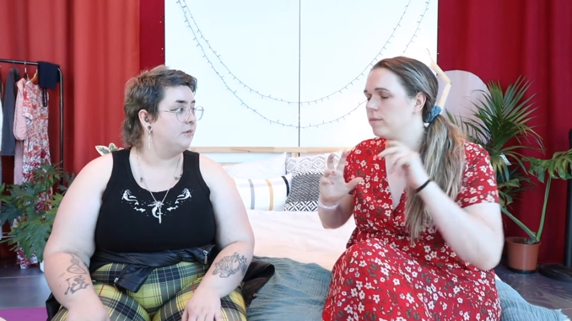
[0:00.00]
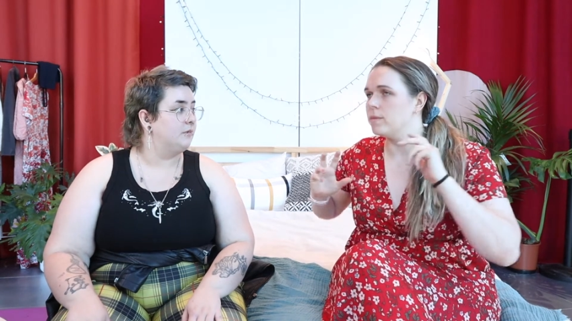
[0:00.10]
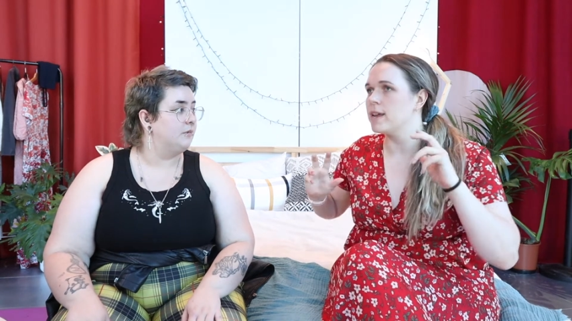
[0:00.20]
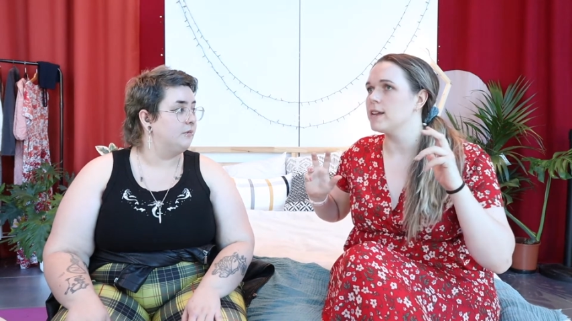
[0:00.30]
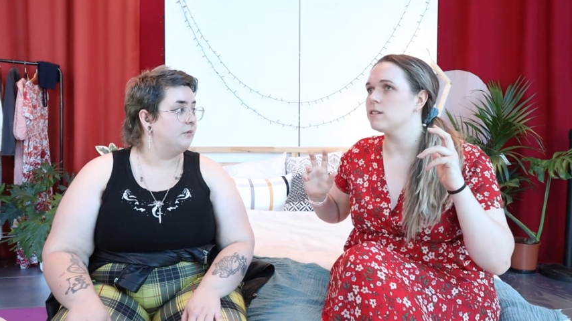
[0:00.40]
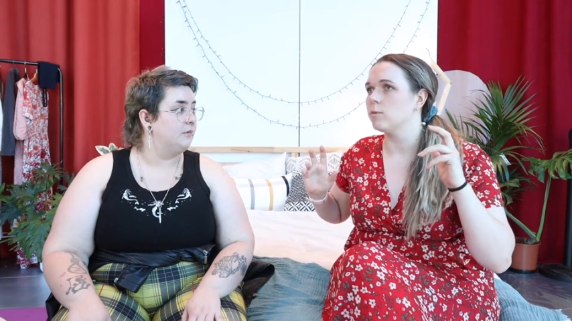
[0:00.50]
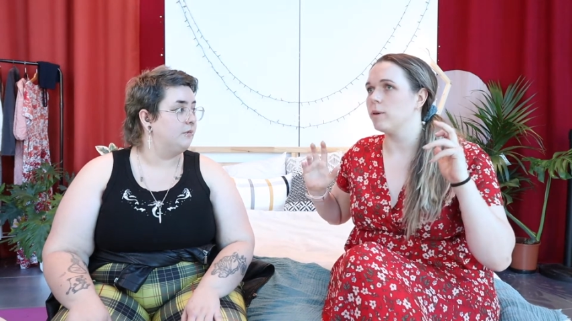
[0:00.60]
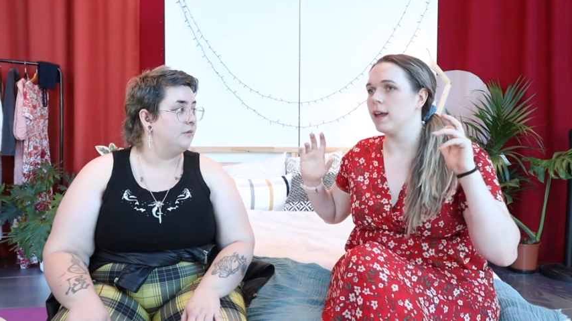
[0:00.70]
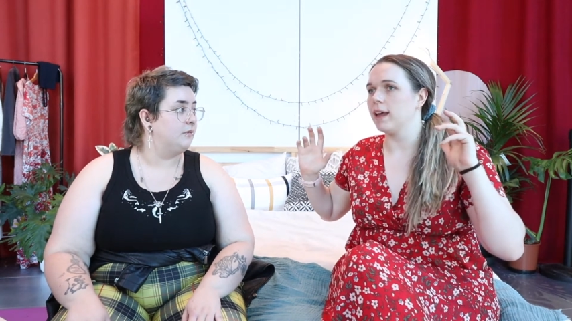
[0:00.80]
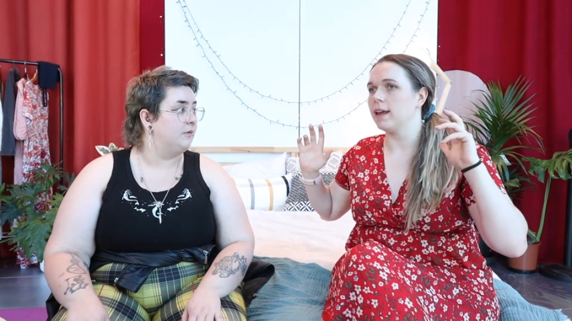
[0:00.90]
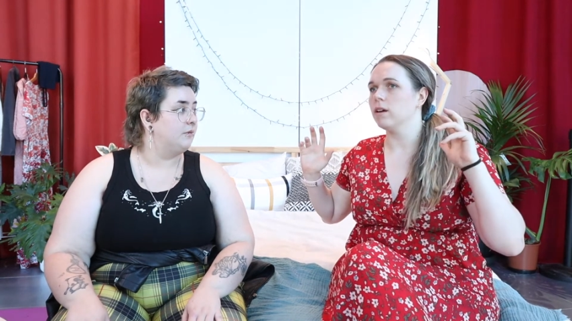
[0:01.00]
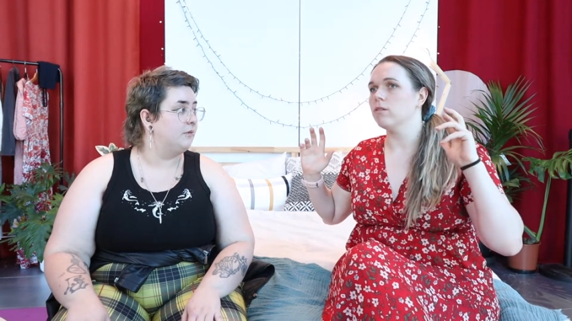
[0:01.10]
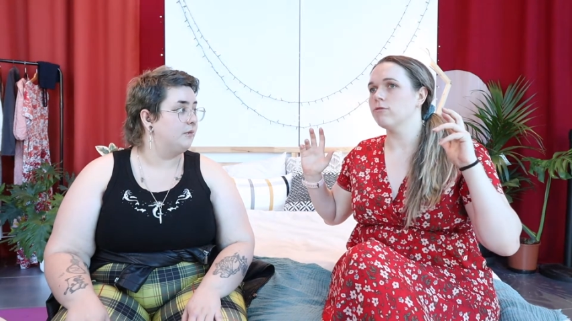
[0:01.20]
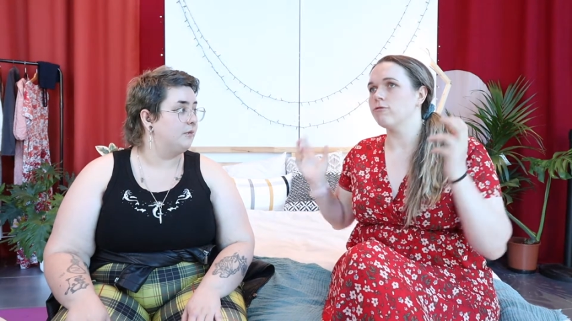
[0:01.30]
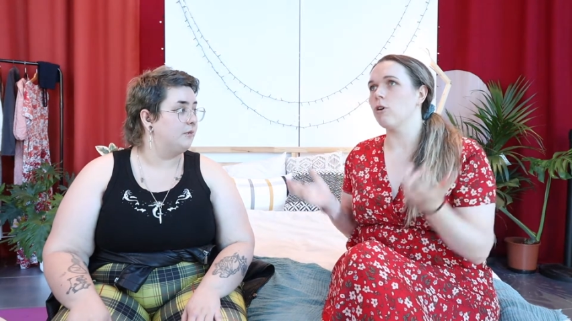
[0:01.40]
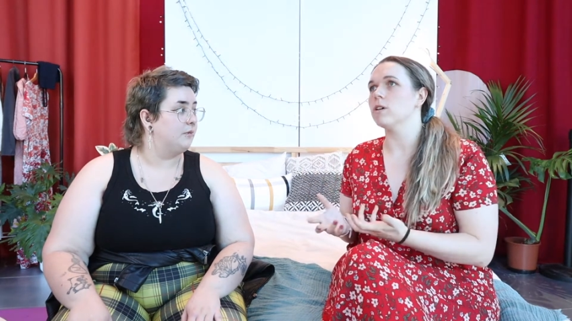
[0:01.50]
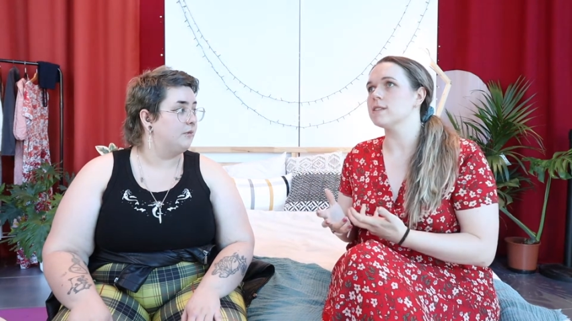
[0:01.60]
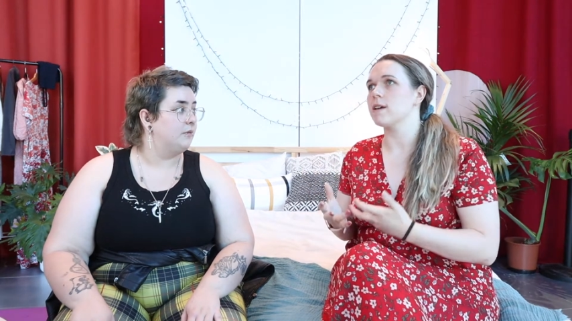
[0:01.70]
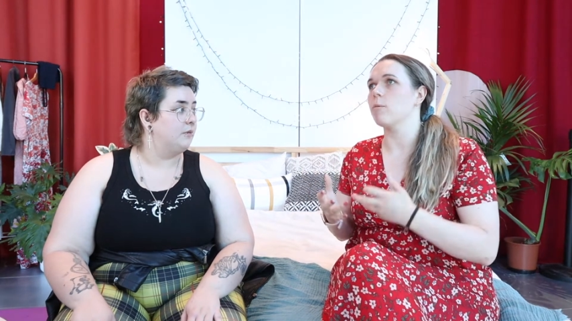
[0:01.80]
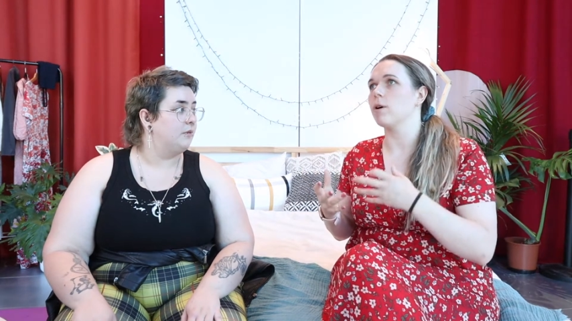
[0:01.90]
Speaker 1: need to be for
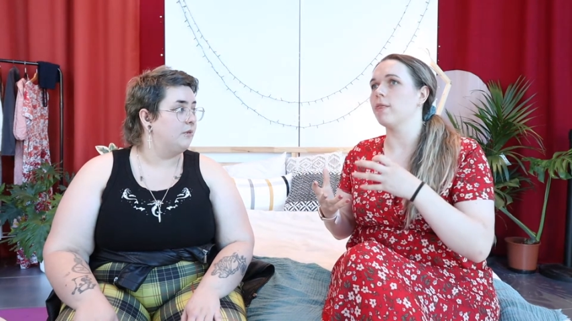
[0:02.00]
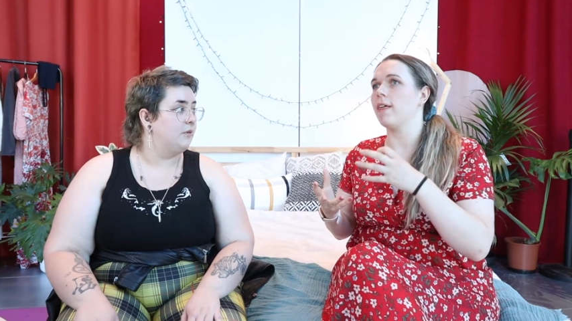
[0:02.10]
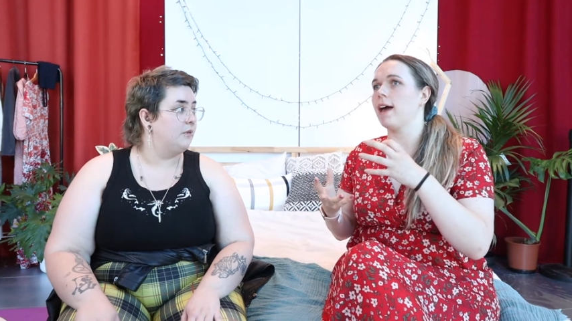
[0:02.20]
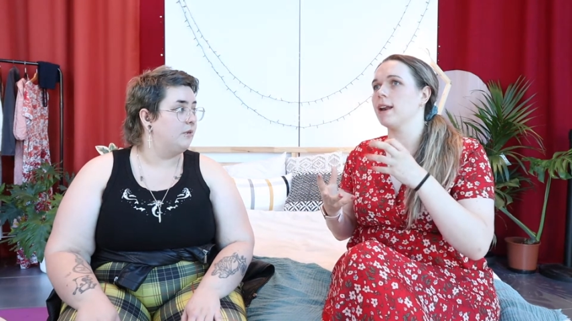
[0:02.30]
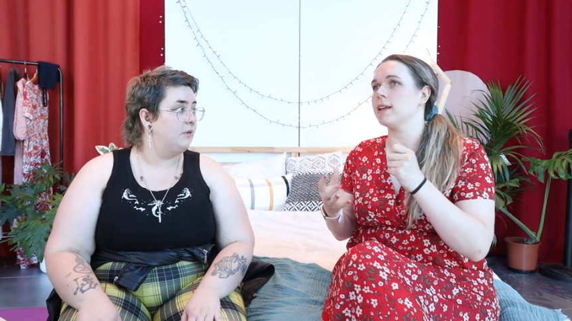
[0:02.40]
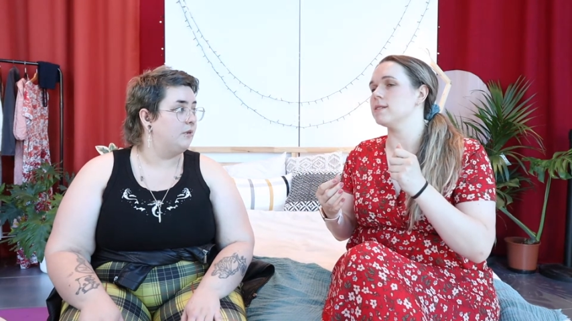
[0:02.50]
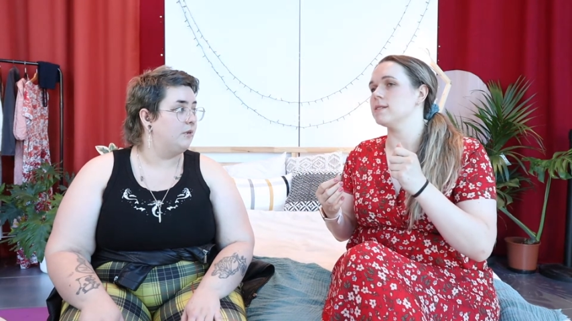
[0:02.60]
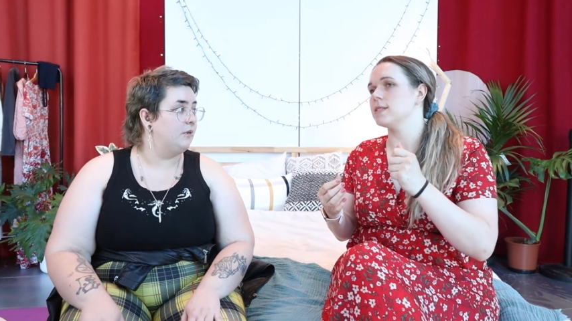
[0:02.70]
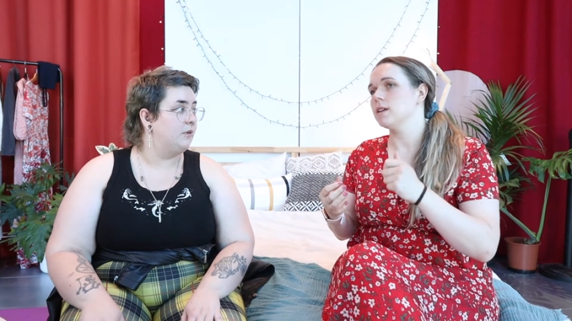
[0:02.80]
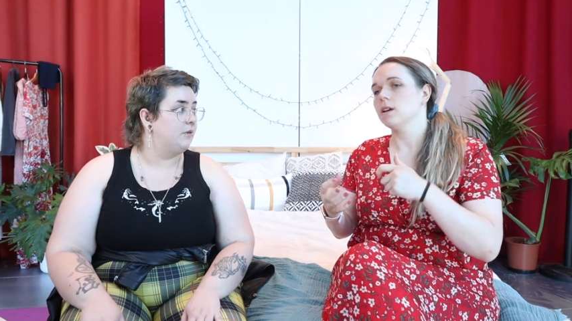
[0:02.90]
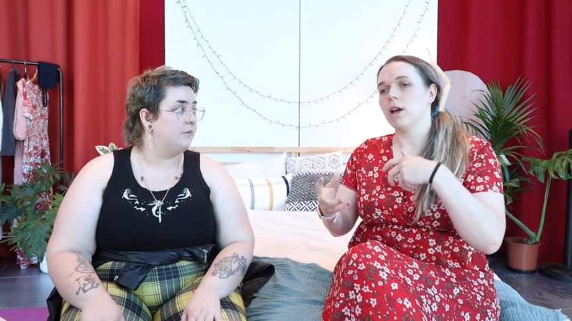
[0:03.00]
someone that is